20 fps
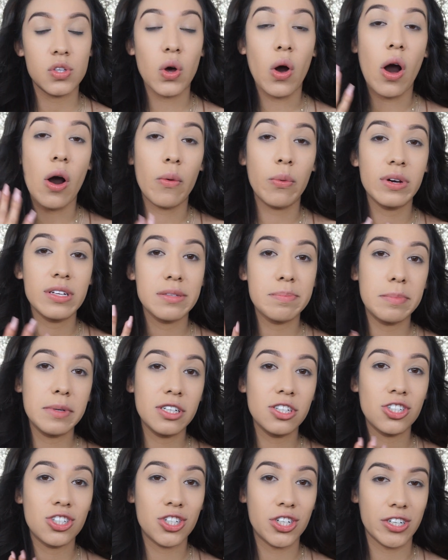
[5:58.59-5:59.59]
So always
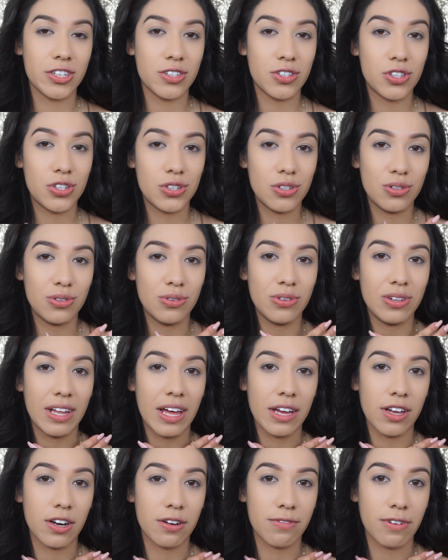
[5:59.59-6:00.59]
be sure to
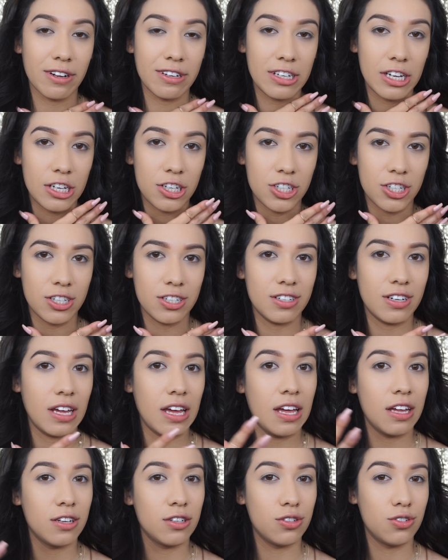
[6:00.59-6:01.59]
let your foundation
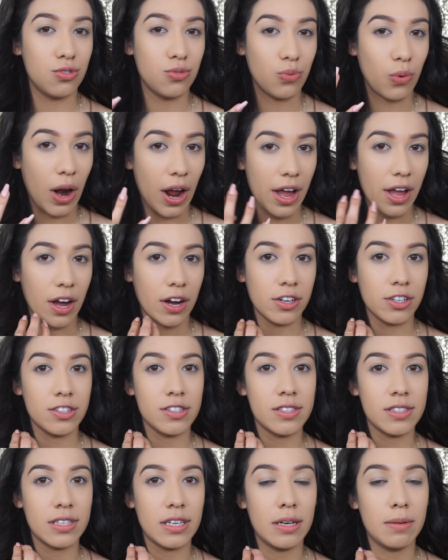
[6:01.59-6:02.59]
dry on
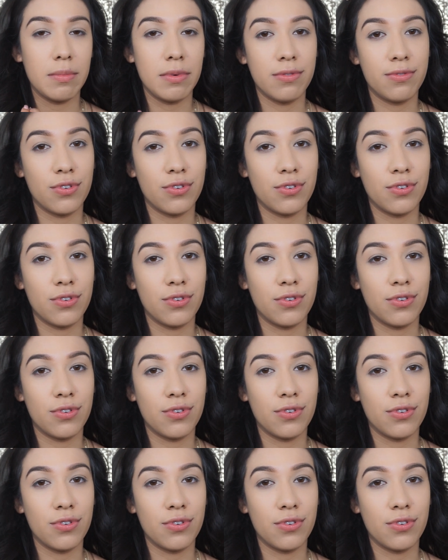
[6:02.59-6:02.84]
your skin